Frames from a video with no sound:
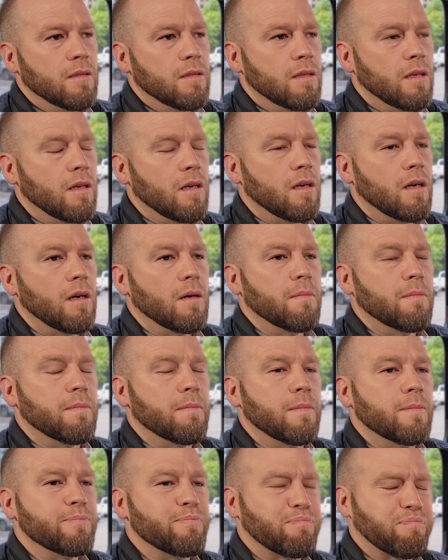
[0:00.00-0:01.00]

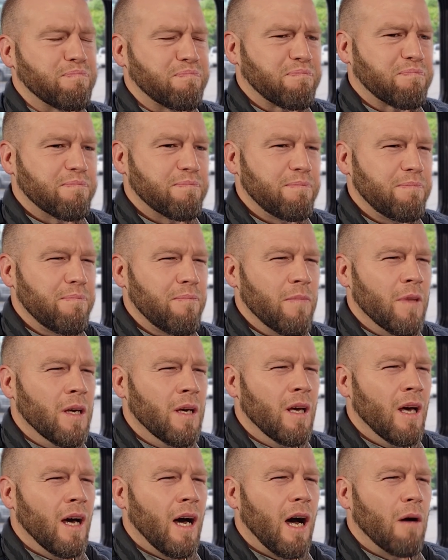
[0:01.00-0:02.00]

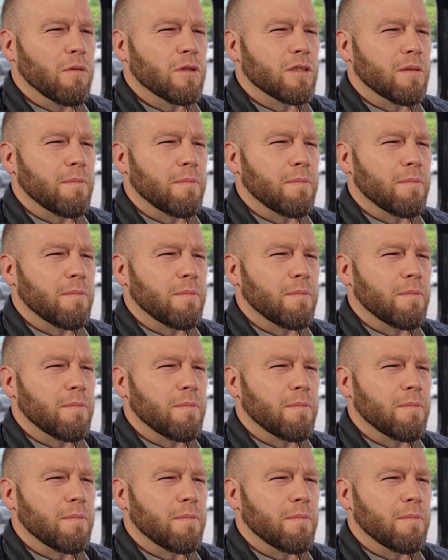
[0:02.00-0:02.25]
I was